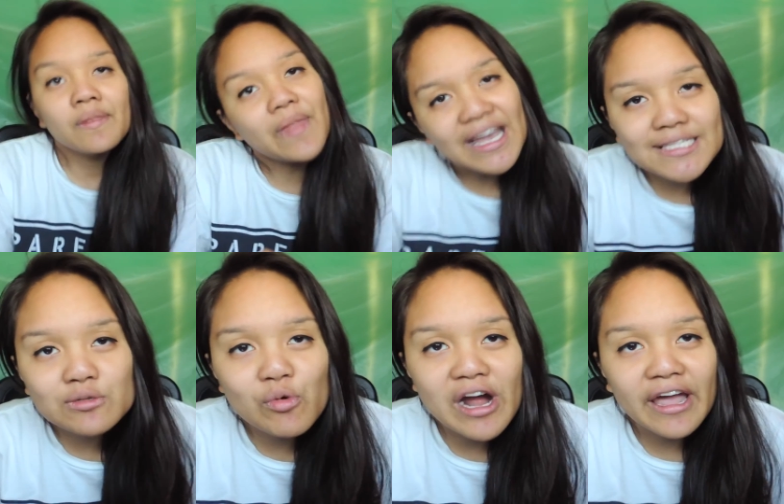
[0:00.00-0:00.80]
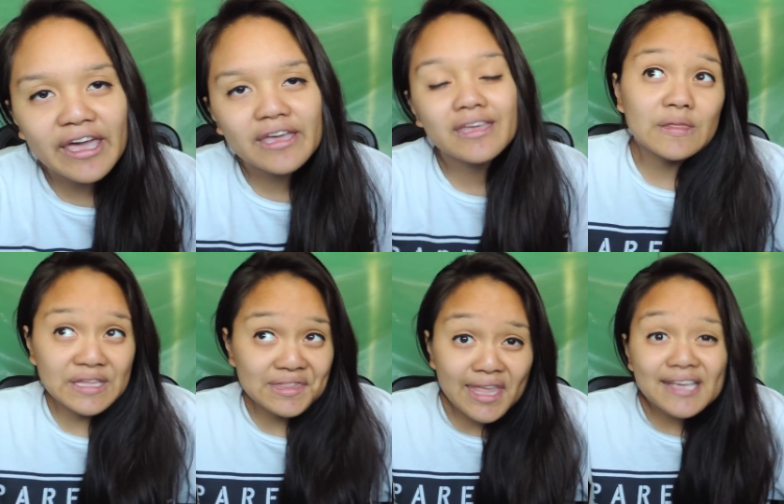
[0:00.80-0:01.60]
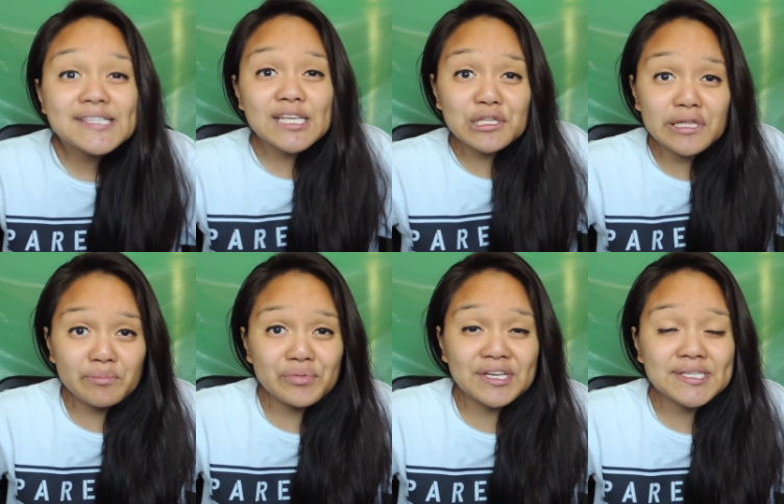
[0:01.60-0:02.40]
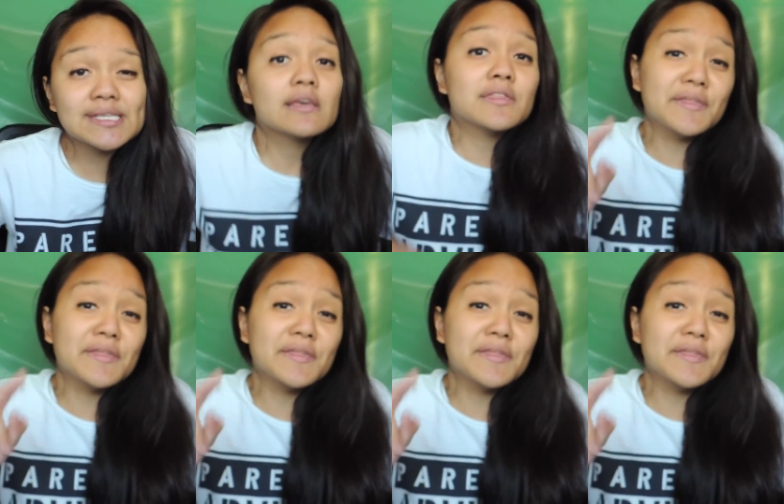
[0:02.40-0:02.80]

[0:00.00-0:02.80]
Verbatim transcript: That's why the next Olympics,